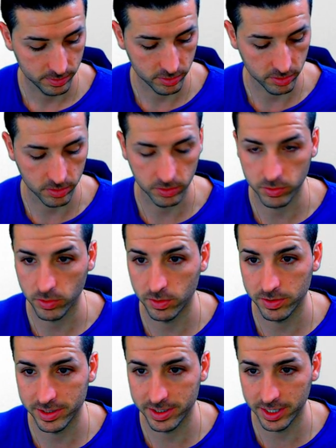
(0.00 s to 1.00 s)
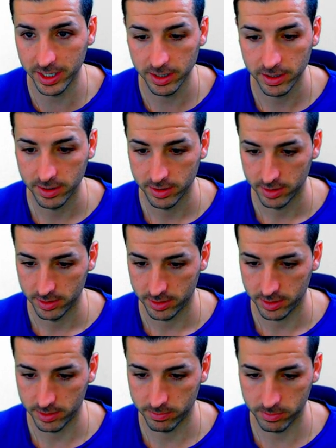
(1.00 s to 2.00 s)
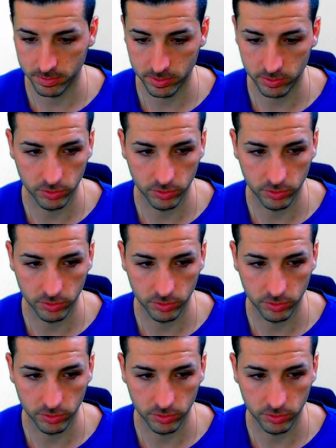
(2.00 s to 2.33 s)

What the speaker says: so Control C, then we want